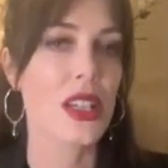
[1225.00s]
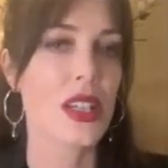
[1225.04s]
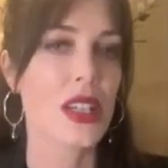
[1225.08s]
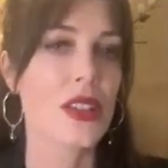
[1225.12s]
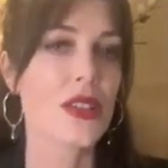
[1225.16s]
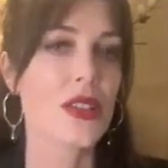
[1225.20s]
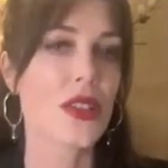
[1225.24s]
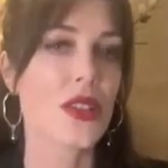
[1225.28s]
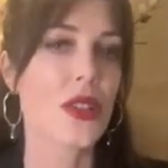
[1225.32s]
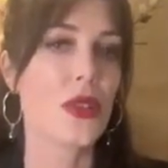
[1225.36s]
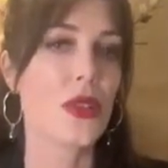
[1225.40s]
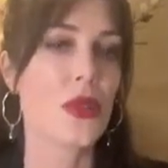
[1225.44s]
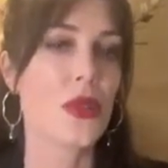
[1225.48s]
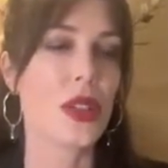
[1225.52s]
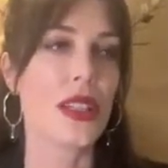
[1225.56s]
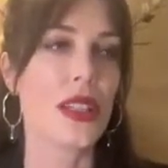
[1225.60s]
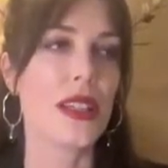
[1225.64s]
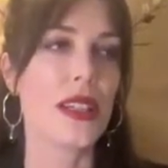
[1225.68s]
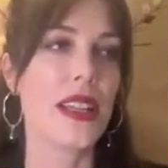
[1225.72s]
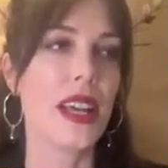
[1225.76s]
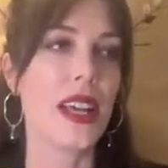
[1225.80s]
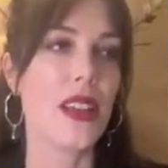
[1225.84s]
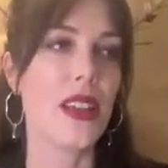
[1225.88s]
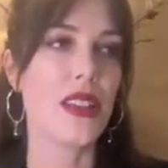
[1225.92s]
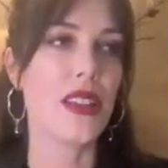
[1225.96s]
So
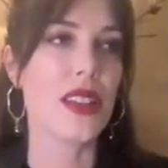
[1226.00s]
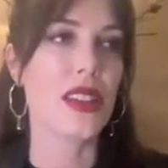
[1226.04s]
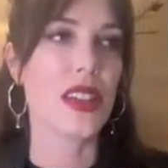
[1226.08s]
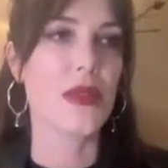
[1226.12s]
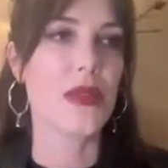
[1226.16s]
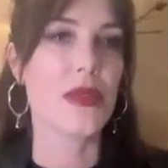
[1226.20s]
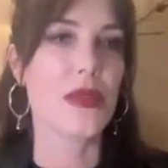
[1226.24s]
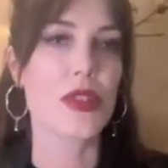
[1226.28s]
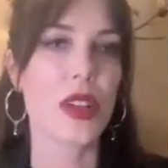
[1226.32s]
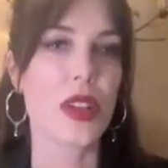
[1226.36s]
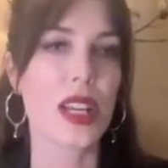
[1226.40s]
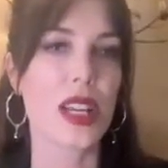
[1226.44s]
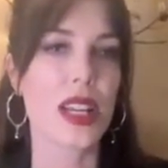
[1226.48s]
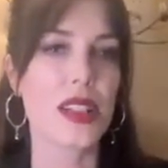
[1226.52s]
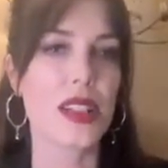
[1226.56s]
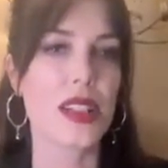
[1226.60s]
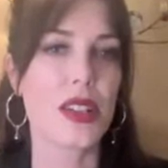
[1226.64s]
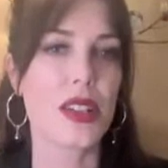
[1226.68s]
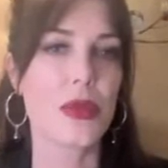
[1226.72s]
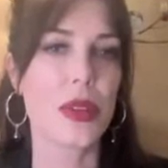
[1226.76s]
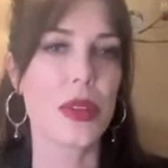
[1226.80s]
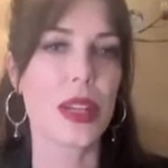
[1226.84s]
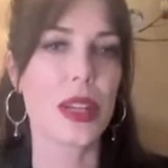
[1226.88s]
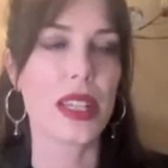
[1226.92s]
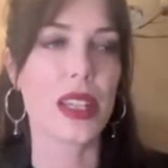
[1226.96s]
now that I've trained in
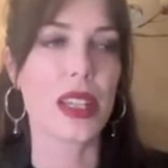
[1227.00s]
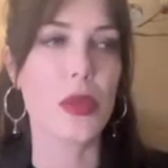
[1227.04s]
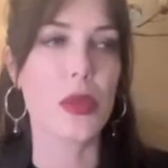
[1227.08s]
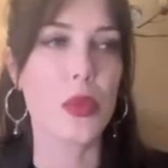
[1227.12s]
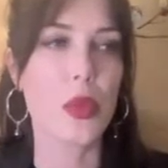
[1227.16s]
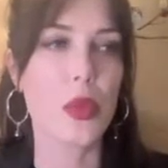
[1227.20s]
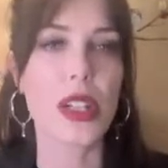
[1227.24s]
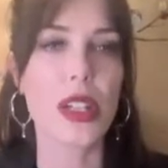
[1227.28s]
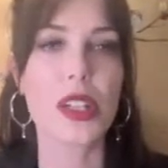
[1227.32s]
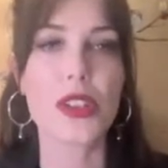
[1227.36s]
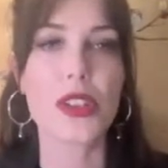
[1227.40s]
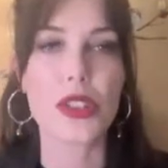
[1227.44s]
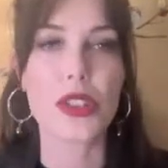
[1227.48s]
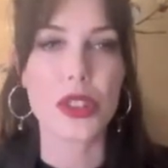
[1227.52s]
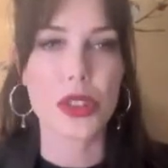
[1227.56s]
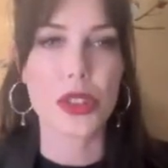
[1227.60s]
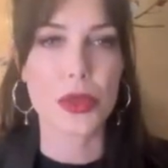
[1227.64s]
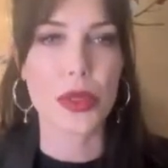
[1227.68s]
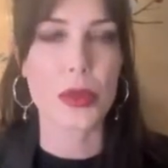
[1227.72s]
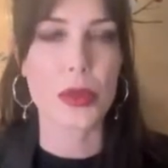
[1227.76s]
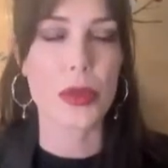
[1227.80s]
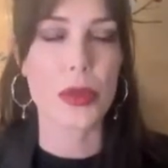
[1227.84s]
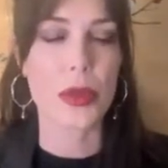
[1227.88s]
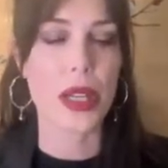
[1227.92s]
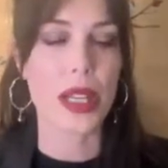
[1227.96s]
Reiki 1 and 2
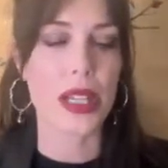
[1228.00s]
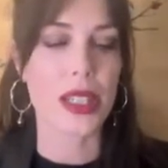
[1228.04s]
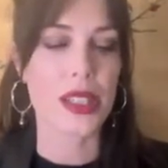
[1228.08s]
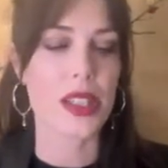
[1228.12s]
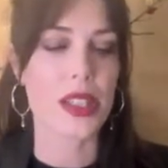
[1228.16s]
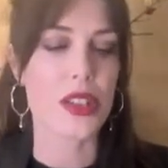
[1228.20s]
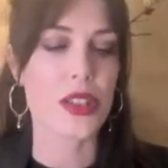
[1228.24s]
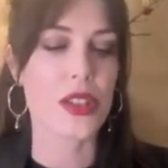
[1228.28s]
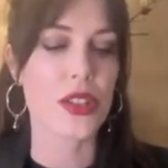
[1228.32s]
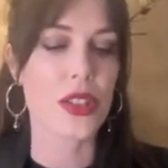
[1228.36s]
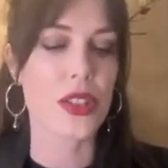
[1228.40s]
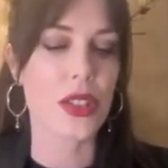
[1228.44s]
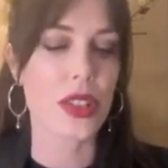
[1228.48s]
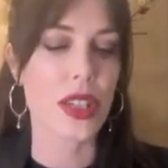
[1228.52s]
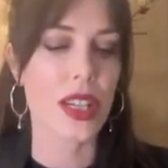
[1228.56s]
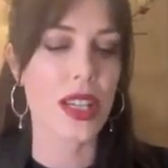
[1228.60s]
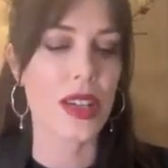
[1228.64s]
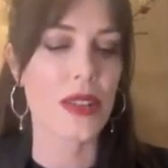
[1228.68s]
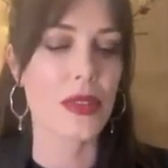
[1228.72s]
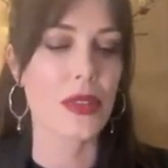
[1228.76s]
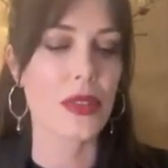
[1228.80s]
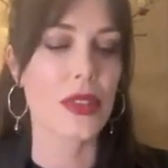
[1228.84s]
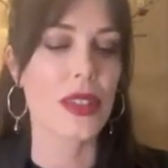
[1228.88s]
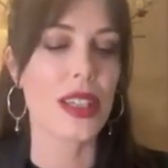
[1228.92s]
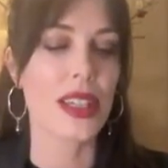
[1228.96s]
and practitioner
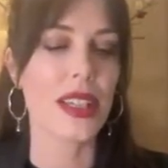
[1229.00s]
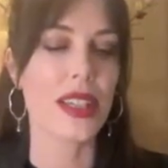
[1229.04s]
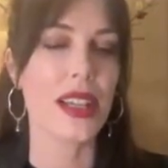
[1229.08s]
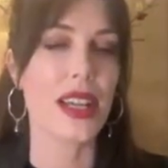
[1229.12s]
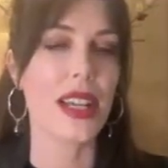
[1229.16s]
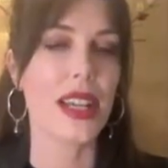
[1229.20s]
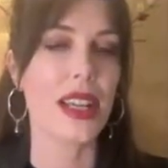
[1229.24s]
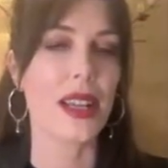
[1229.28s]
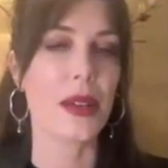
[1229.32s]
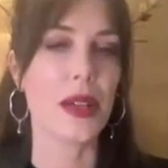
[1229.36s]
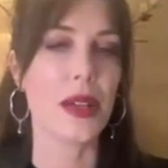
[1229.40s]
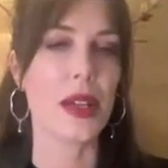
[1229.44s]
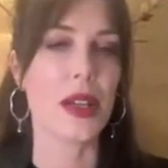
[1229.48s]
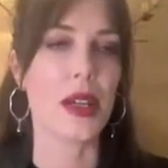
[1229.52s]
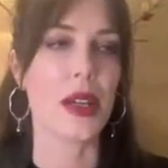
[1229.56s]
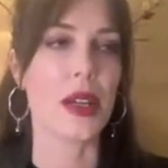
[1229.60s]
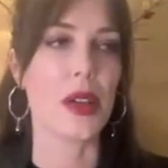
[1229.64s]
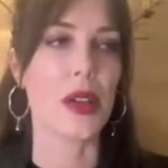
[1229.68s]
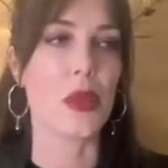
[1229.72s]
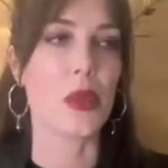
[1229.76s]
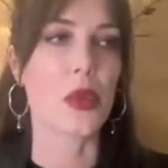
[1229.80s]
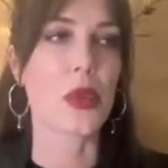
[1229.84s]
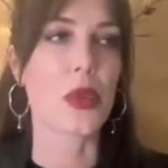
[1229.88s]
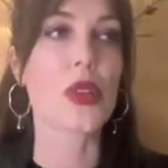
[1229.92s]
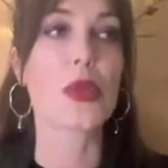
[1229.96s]
level, and I
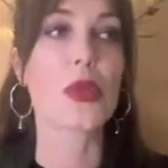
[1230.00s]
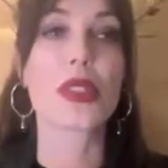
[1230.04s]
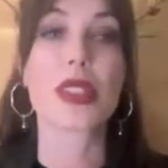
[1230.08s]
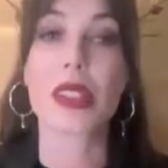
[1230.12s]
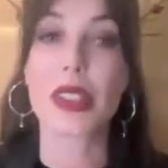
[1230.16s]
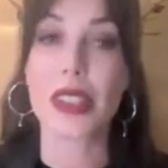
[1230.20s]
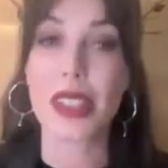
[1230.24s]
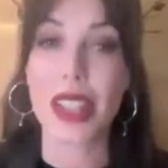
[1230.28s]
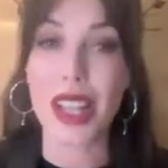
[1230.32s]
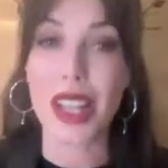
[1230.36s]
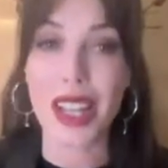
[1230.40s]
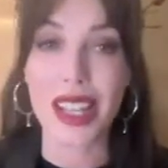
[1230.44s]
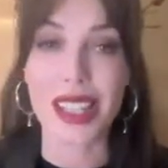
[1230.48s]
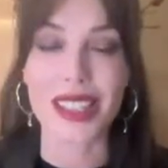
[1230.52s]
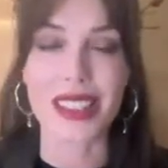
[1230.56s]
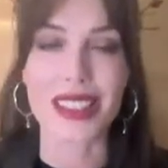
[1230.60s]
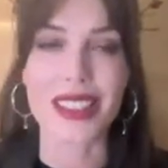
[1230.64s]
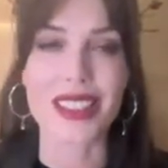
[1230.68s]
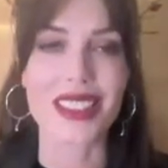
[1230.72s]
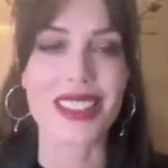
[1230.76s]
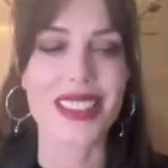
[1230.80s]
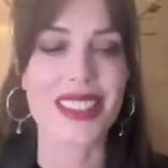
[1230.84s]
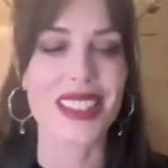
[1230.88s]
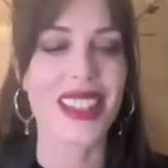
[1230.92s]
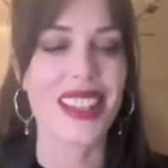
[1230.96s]
work with
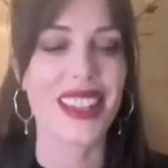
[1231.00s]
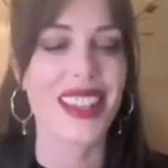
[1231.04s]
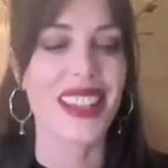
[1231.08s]
clients,